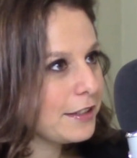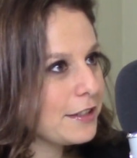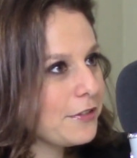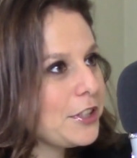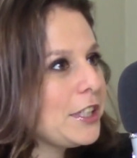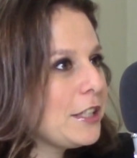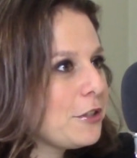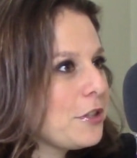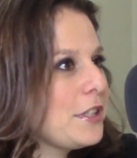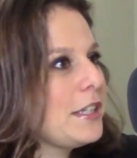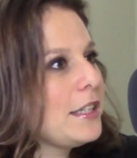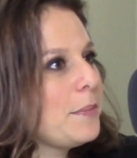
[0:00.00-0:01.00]
it's a very
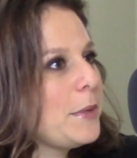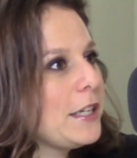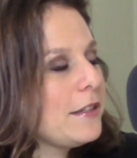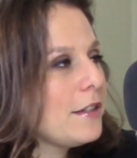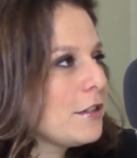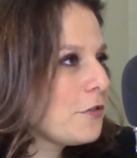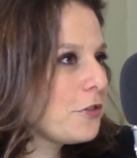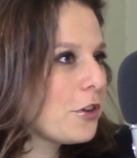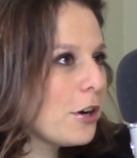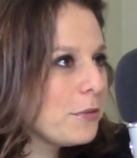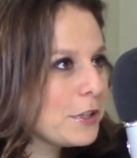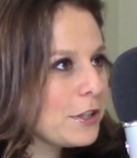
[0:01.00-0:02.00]
interesting space that's
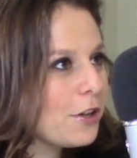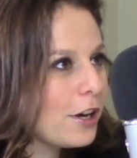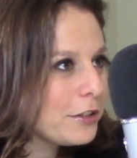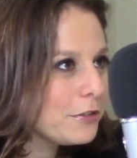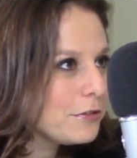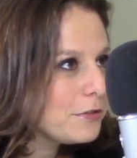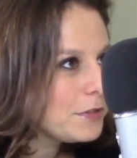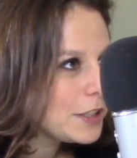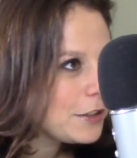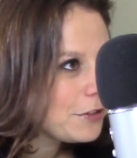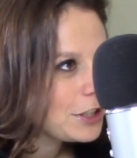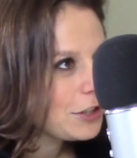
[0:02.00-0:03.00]
fraught with a lot of
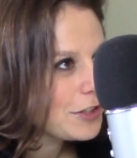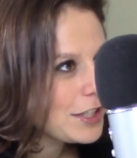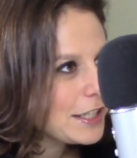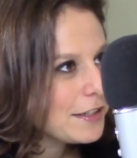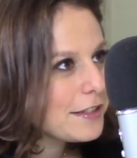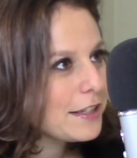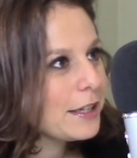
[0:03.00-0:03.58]
inefficiencies.